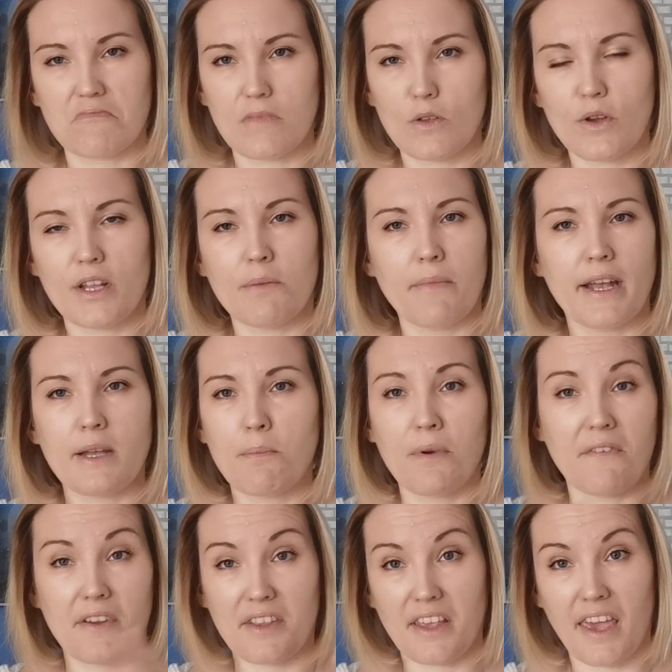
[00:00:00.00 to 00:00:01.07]
You can make a
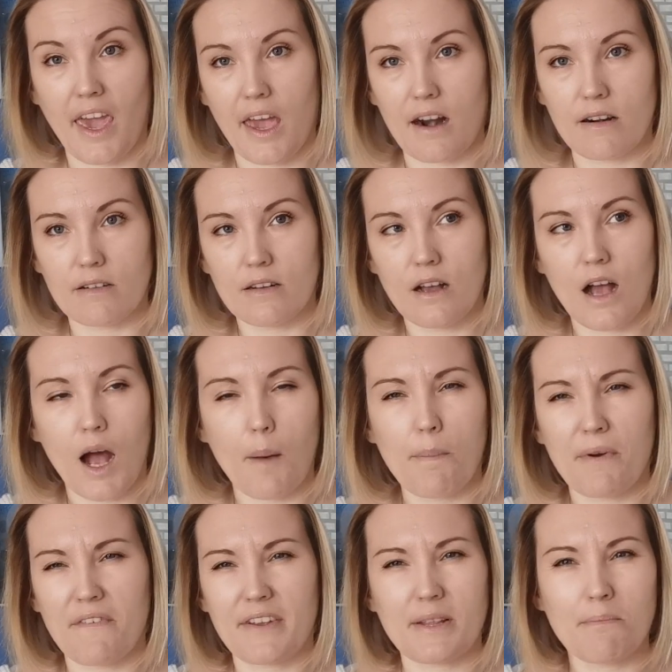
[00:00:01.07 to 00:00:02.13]
perfect hair, a
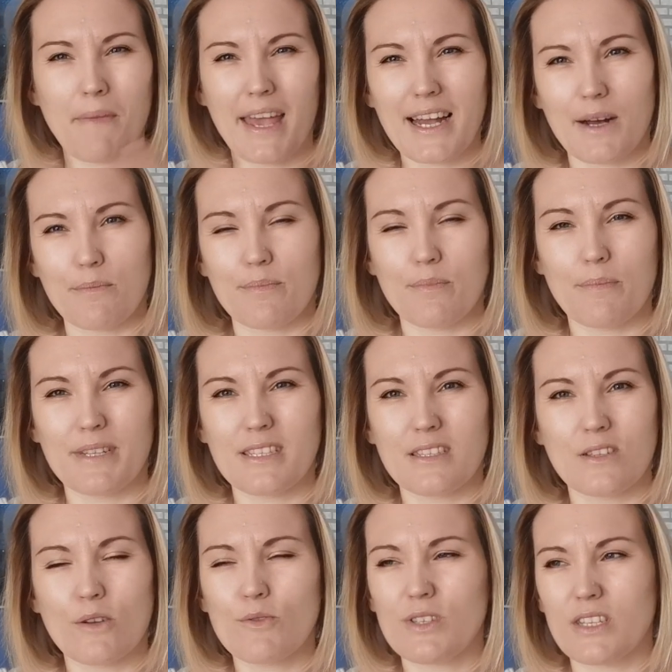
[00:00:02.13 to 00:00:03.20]
perfect makeup, but
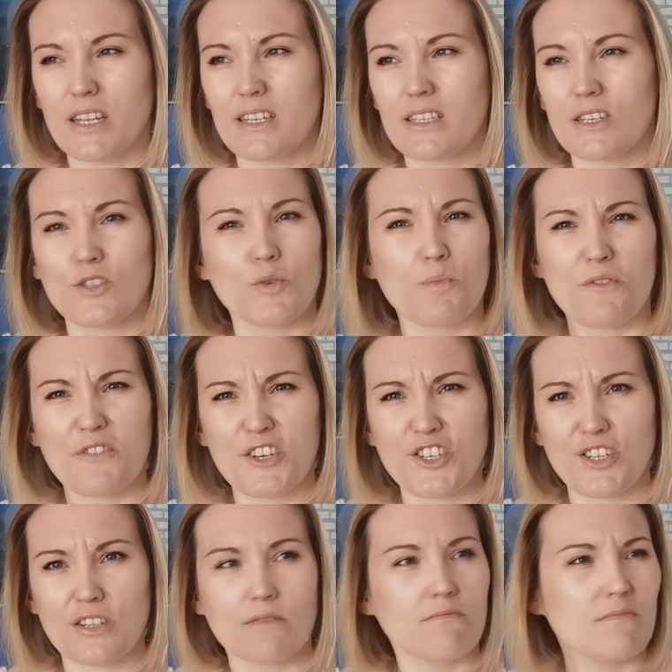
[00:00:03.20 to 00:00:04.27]
those things are
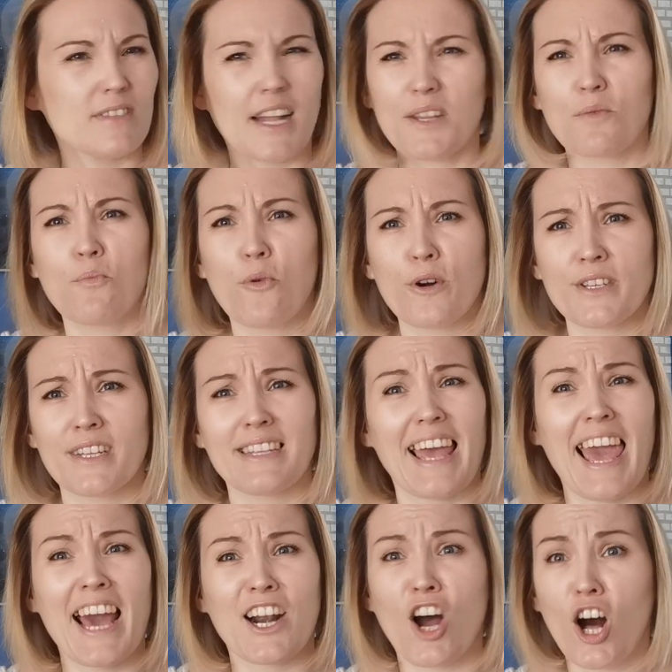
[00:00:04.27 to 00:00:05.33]
superficial, not important
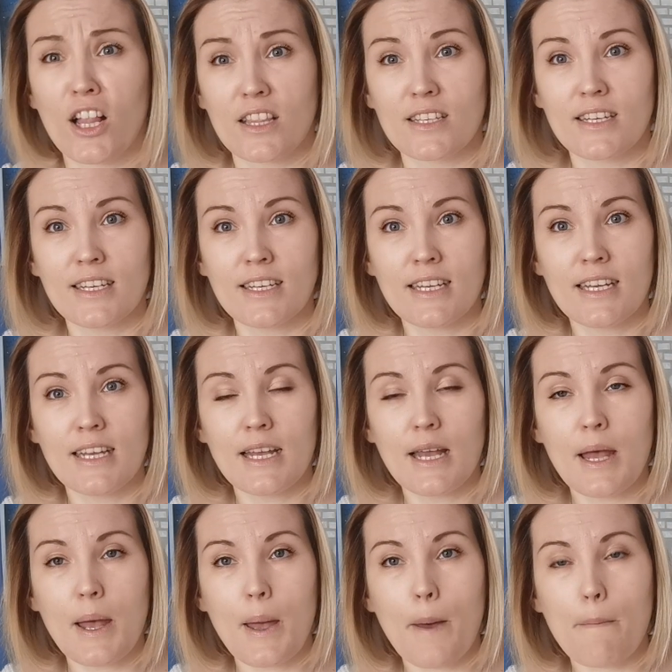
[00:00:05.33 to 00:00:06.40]
at all.
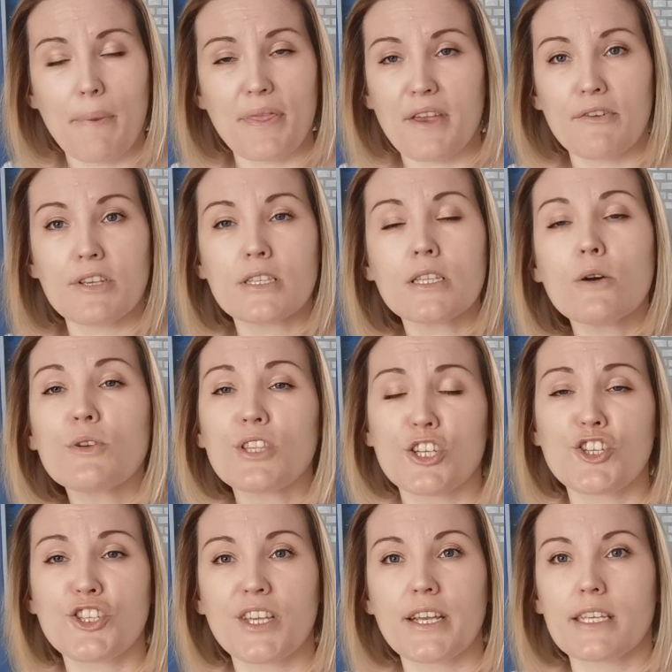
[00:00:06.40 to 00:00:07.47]
But there is no
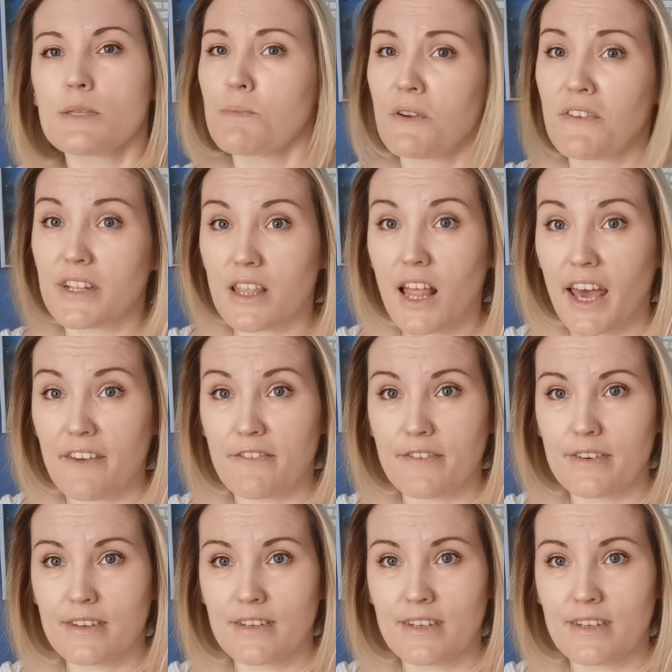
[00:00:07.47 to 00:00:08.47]
such thing as perfect life.